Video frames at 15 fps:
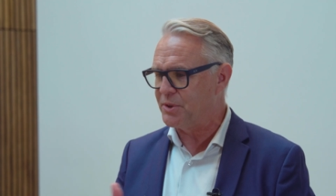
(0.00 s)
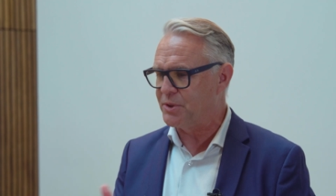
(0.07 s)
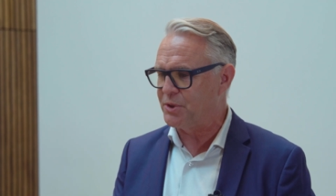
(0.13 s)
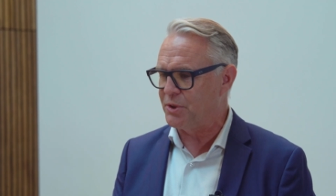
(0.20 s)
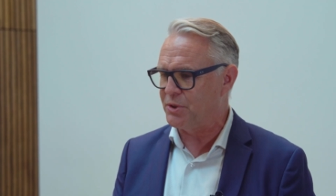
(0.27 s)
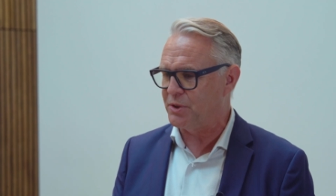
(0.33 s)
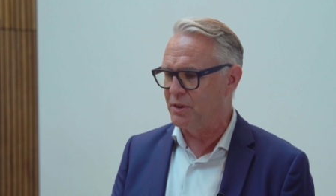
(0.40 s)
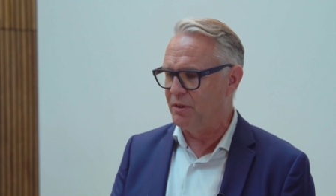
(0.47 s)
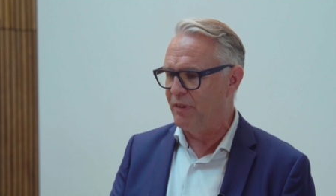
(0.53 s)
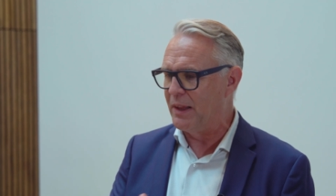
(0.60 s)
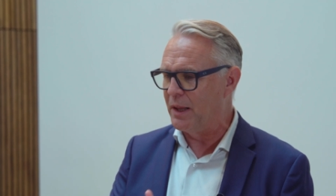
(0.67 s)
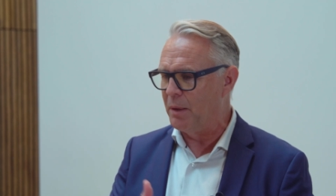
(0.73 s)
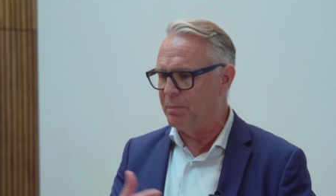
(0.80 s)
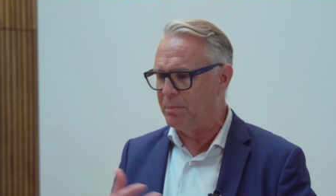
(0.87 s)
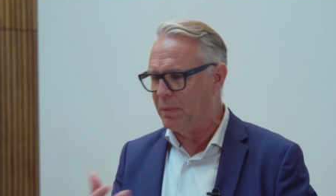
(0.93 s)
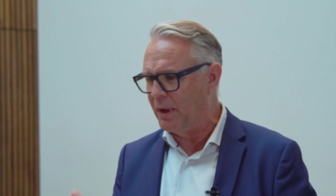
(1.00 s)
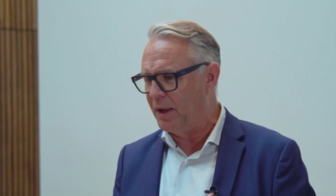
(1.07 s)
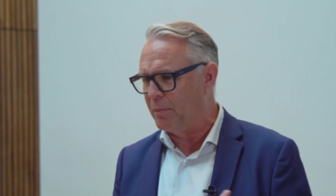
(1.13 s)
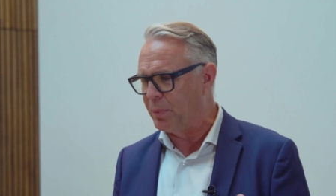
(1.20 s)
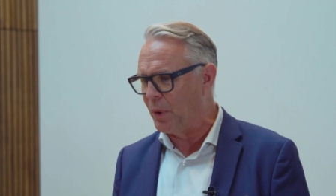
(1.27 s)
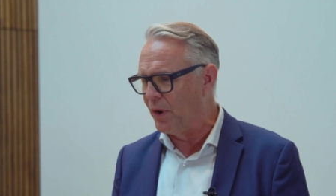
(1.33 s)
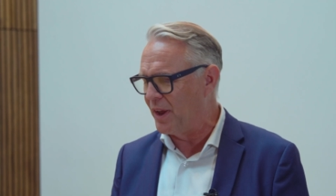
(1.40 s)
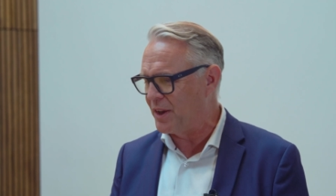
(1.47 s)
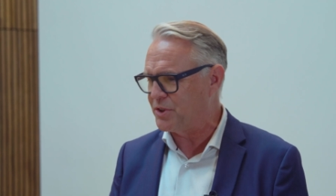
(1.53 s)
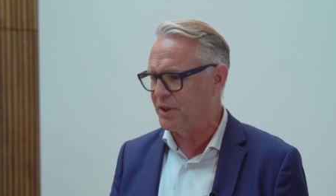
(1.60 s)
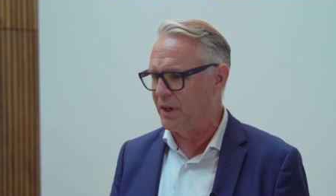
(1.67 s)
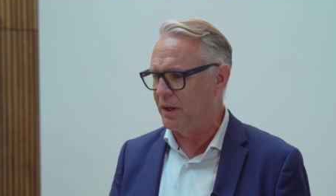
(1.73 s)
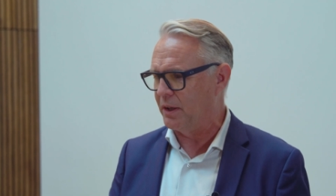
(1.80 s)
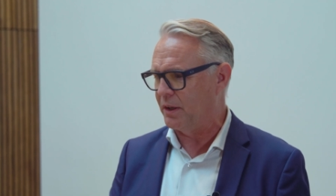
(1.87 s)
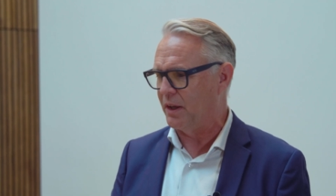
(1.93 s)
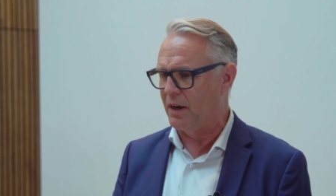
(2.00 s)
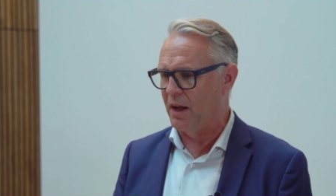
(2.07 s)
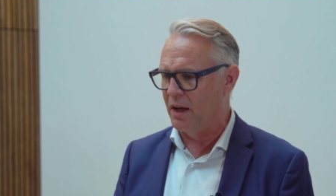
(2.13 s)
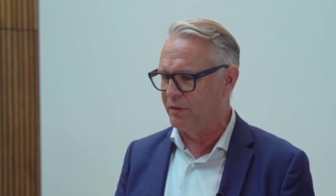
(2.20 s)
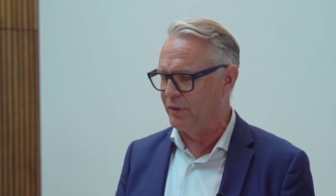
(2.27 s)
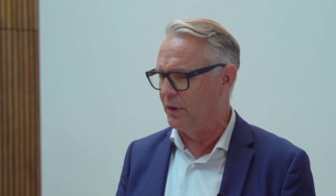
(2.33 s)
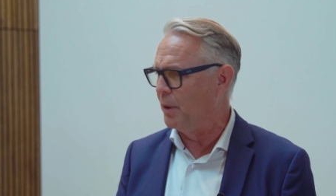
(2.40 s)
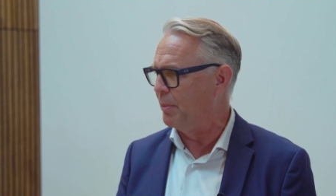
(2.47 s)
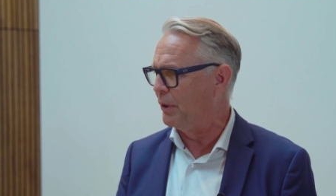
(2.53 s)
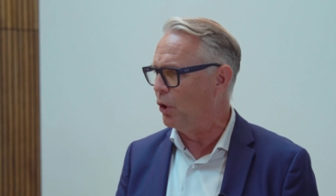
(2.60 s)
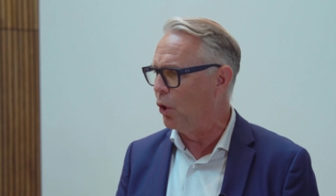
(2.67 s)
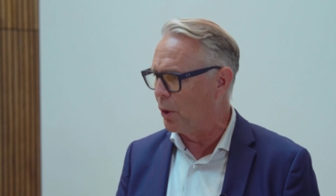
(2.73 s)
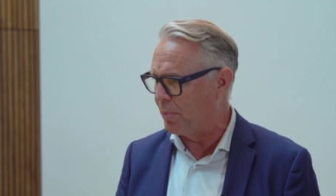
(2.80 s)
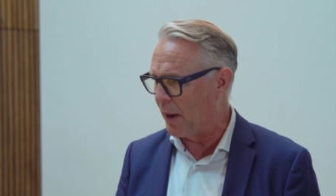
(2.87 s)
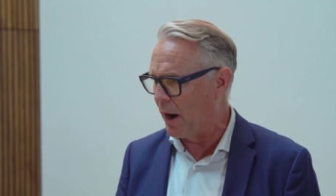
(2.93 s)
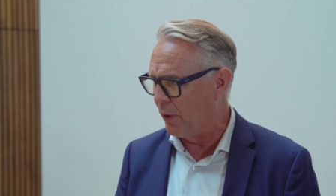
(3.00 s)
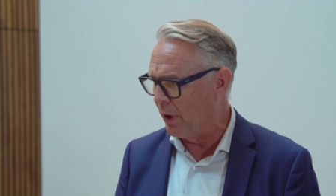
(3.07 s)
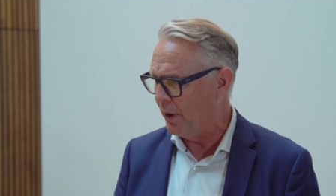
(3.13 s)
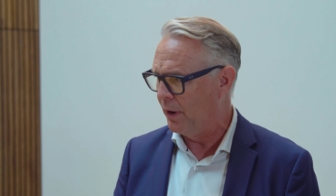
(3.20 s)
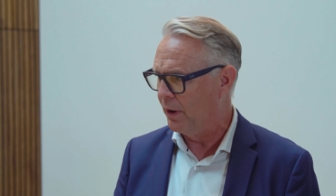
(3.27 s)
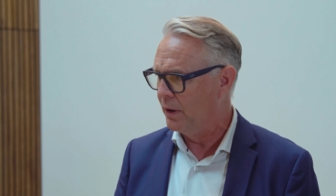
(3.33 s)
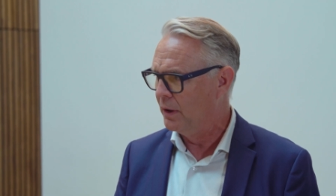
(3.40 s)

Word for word: us just develop products that can have a little bit lower power.